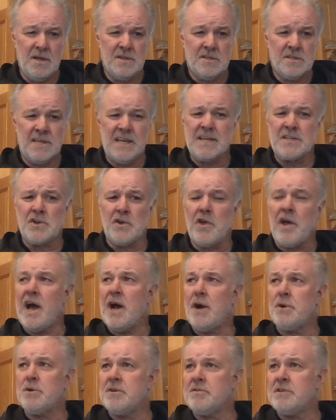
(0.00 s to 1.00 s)
takes a lot
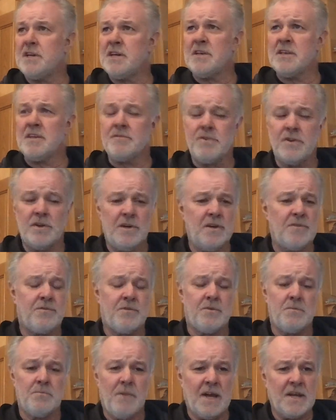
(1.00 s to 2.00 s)
out of you. You've heard
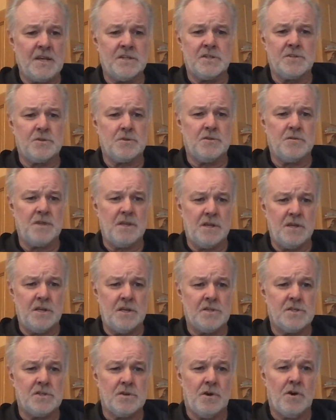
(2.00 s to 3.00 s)
from managers over the
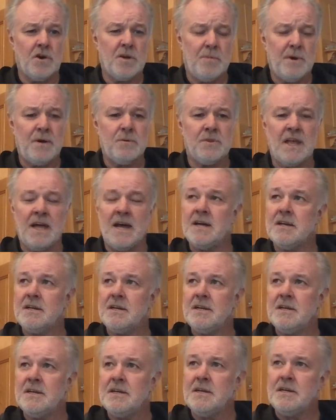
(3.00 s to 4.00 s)
years talk about that.
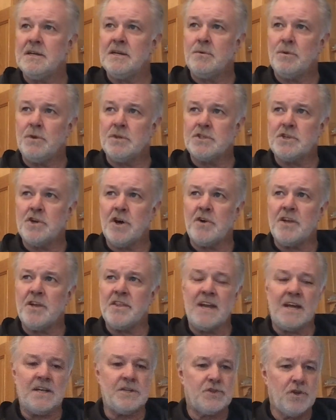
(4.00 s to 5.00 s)
Once you're in
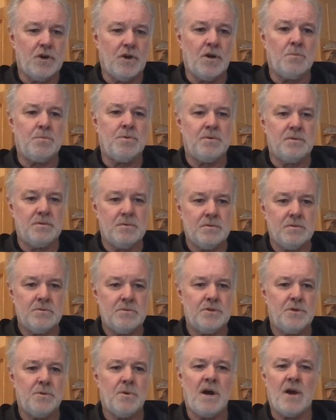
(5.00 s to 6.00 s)
that job,
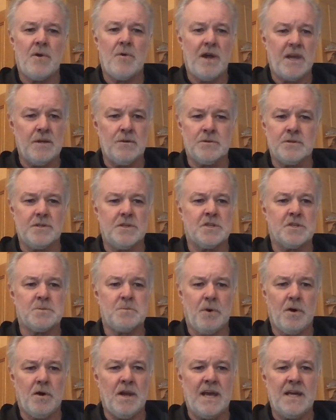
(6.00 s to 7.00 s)
you are right under the
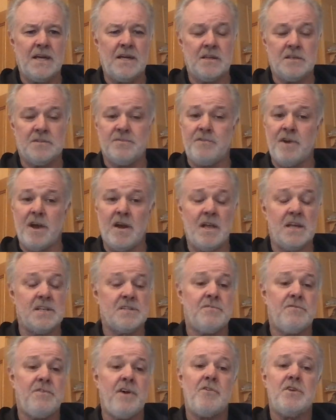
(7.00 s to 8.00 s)
spotlight, and it's a
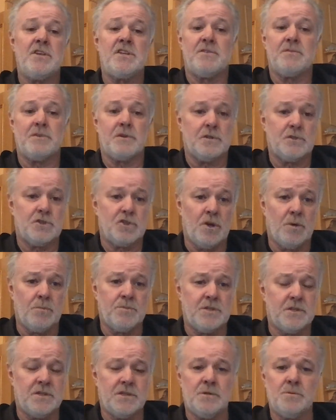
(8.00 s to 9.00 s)
very difficult job
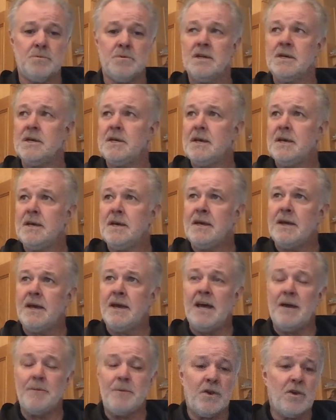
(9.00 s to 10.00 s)
to do.
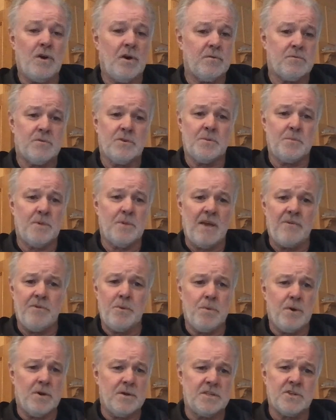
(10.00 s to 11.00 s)
You're not going to be
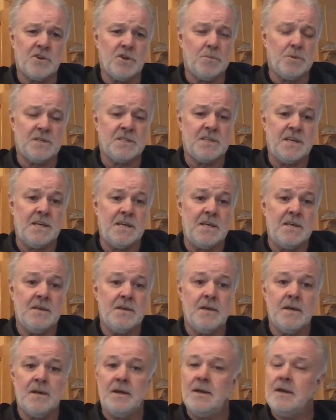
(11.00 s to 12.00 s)
everybody's cup of tea.
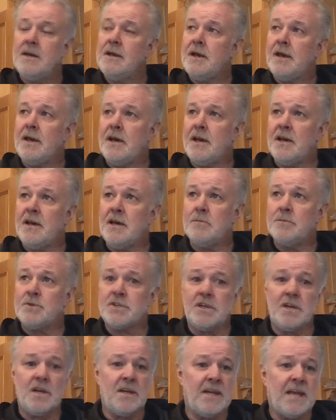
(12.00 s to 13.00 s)

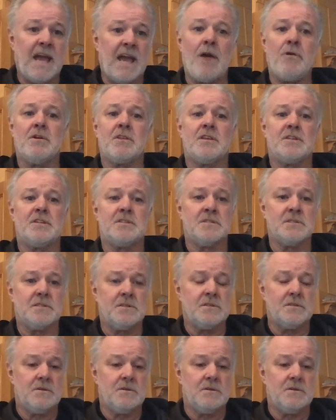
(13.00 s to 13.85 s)
Certainly Gareth isn't